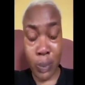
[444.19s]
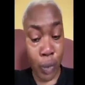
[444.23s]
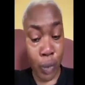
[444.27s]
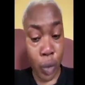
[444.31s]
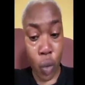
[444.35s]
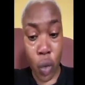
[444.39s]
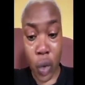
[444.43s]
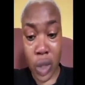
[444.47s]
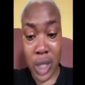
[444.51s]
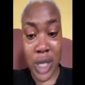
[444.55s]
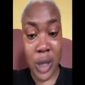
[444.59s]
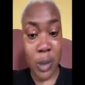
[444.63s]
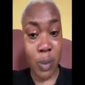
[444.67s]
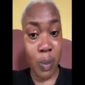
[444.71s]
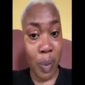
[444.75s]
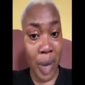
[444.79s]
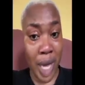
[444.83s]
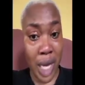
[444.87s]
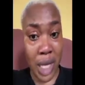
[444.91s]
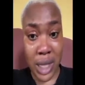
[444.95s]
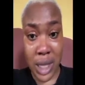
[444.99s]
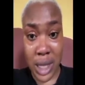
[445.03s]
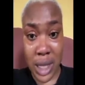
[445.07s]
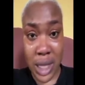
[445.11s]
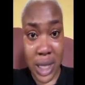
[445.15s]
was
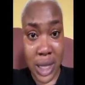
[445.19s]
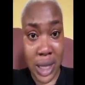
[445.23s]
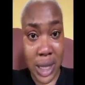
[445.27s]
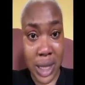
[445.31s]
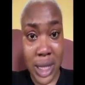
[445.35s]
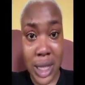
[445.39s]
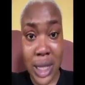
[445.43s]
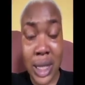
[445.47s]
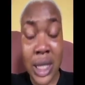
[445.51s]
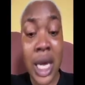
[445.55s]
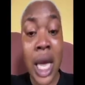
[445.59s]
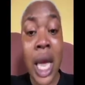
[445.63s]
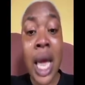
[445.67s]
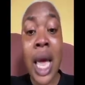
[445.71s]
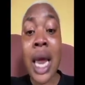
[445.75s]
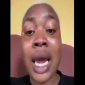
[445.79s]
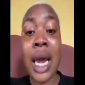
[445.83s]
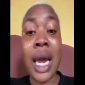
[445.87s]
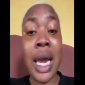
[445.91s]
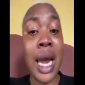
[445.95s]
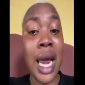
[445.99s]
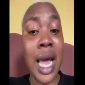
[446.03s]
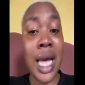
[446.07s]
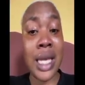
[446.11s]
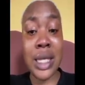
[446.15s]
spent in this
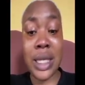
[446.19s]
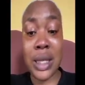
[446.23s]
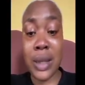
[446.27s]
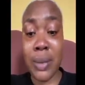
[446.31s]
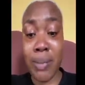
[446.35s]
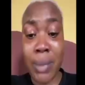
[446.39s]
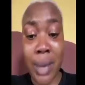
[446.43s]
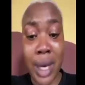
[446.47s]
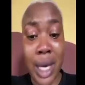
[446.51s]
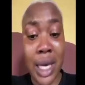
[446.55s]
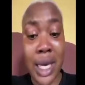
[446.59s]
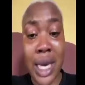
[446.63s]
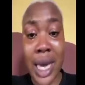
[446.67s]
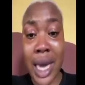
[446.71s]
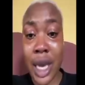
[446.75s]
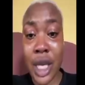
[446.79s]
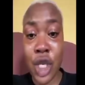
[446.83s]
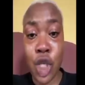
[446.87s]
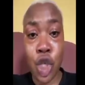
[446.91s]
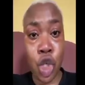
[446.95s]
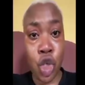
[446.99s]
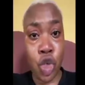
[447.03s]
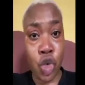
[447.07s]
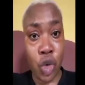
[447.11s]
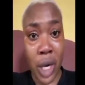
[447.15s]
let me gain
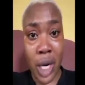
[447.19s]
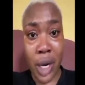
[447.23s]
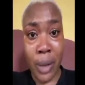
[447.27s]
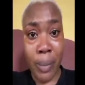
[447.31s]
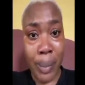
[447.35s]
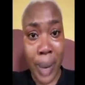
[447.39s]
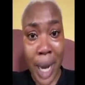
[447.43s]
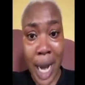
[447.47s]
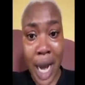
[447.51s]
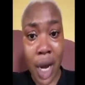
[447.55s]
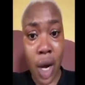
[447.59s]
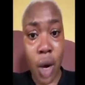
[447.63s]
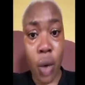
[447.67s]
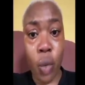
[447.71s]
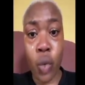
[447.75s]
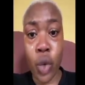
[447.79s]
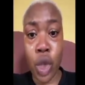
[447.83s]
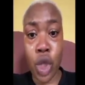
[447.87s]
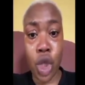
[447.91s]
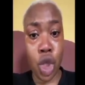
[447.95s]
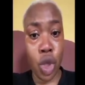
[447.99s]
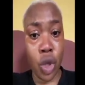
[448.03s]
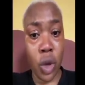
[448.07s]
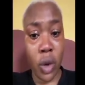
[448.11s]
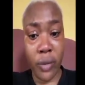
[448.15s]
strength back
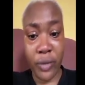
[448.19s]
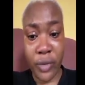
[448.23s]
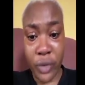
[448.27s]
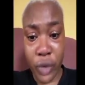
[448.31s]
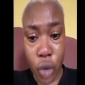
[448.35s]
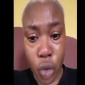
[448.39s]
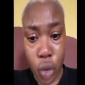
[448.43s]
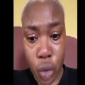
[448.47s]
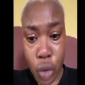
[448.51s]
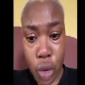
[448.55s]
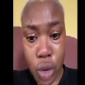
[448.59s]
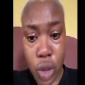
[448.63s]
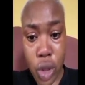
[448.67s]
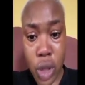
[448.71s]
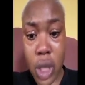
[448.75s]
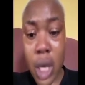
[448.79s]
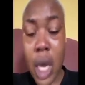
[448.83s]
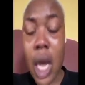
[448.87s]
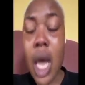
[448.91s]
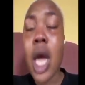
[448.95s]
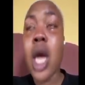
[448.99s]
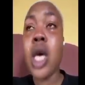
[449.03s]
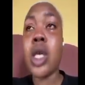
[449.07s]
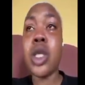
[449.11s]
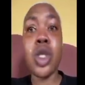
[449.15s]
with your views
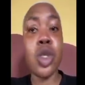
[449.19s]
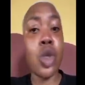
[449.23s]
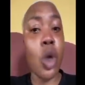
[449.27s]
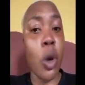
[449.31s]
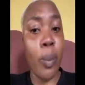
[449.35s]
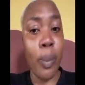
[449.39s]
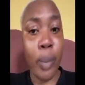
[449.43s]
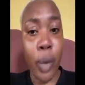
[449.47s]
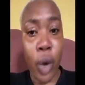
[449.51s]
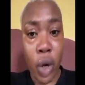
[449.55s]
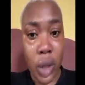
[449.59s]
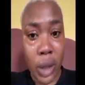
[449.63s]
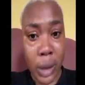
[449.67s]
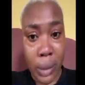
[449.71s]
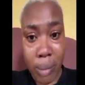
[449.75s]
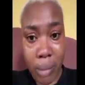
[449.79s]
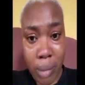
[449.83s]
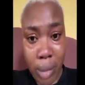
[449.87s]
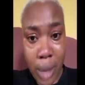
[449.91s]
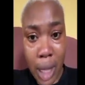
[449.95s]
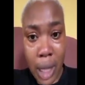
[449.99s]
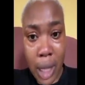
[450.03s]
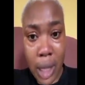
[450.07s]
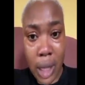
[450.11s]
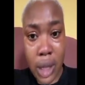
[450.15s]
support
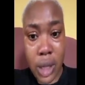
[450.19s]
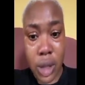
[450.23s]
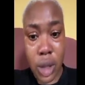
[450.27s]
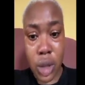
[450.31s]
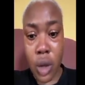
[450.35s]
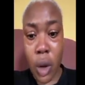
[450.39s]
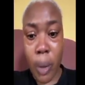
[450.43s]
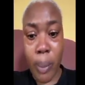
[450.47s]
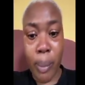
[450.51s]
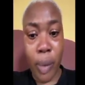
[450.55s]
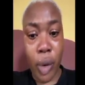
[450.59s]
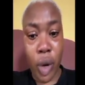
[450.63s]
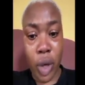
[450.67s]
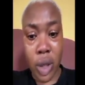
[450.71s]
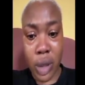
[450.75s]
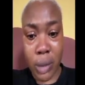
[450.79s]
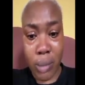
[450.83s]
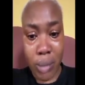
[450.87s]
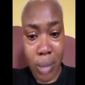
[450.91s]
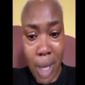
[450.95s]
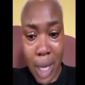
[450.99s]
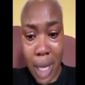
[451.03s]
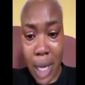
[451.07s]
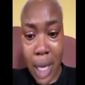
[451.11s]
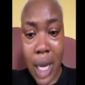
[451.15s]
me support
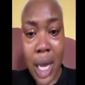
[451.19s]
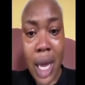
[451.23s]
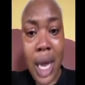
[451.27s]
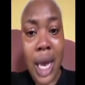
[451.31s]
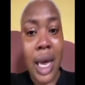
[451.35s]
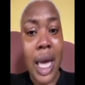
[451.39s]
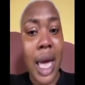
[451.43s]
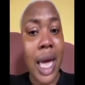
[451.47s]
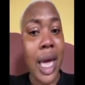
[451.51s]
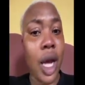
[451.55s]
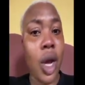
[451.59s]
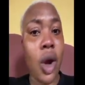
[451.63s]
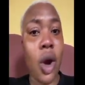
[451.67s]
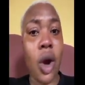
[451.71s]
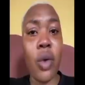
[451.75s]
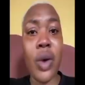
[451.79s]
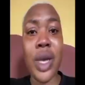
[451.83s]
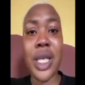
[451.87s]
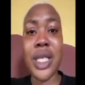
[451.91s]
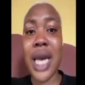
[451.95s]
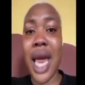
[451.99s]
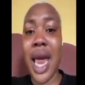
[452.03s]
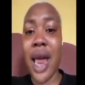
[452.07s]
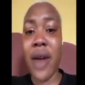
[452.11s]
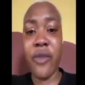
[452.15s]
me
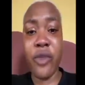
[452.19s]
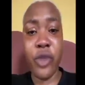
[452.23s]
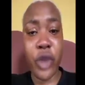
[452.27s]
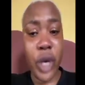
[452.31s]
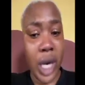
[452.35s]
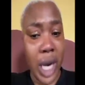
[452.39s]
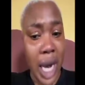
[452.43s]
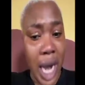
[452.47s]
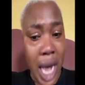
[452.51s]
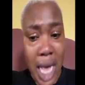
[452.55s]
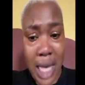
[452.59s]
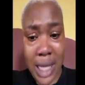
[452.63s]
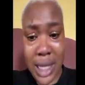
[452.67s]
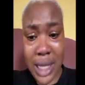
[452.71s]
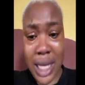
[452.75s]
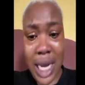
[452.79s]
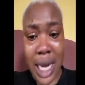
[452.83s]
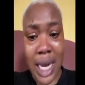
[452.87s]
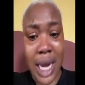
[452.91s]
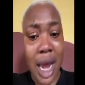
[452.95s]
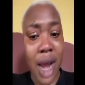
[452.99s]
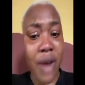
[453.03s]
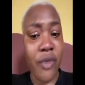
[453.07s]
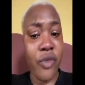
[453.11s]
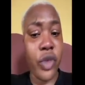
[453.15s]
encourage every cast
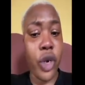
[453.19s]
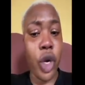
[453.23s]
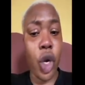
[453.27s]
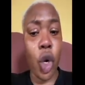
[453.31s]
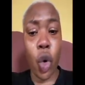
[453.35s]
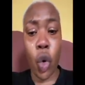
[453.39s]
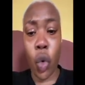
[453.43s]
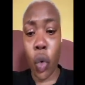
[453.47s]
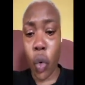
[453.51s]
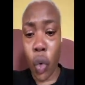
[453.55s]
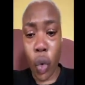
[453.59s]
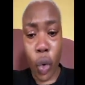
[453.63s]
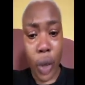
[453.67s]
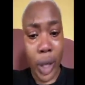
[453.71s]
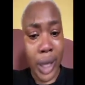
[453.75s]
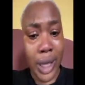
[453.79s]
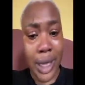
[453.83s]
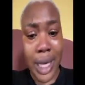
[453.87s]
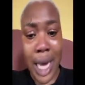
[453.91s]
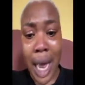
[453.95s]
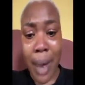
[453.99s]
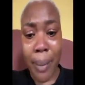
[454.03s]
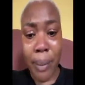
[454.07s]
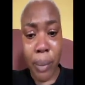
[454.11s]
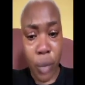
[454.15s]
and every crew in
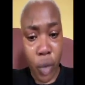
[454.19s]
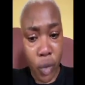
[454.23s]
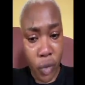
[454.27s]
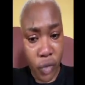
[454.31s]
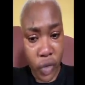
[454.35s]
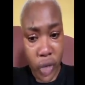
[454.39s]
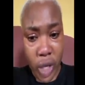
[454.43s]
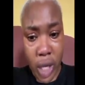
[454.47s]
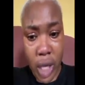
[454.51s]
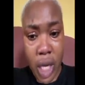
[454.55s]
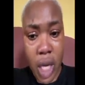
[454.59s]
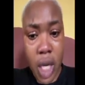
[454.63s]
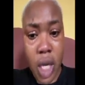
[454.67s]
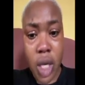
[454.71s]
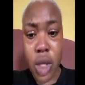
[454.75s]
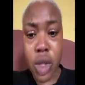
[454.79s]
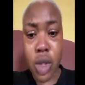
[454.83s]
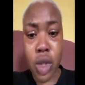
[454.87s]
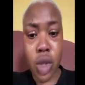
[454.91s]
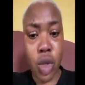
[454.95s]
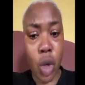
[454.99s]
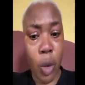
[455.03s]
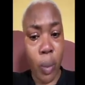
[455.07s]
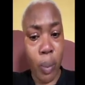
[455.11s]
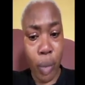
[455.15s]
that movie
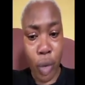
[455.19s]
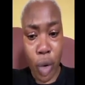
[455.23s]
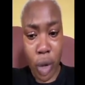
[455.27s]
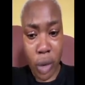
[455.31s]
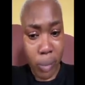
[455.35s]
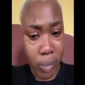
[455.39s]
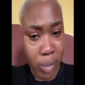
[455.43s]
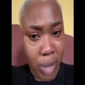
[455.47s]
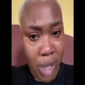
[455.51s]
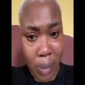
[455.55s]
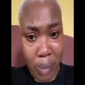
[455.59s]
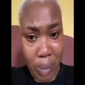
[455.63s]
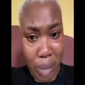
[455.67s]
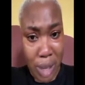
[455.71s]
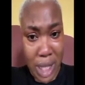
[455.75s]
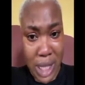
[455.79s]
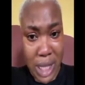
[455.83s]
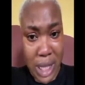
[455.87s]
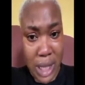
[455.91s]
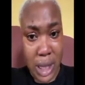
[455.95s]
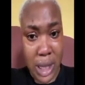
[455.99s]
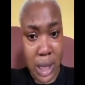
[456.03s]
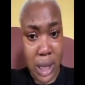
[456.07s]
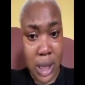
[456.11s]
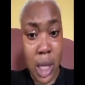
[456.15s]
support me
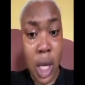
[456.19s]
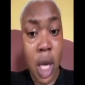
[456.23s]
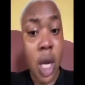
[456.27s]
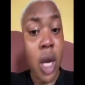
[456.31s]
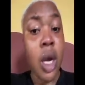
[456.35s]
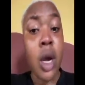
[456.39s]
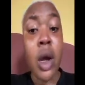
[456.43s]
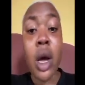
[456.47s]
please